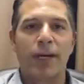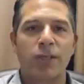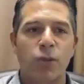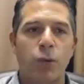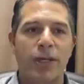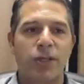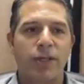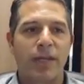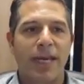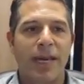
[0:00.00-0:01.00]
into winter
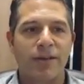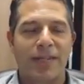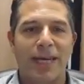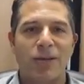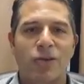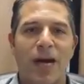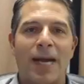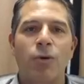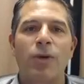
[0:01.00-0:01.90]
and the air's getting drier,